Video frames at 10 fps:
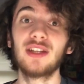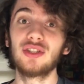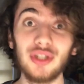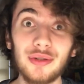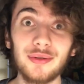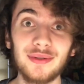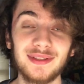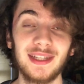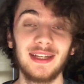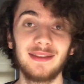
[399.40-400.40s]

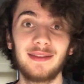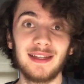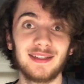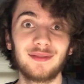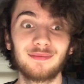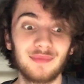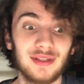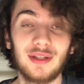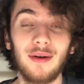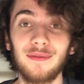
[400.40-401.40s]
used, this
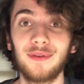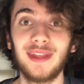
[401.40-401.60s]
is going for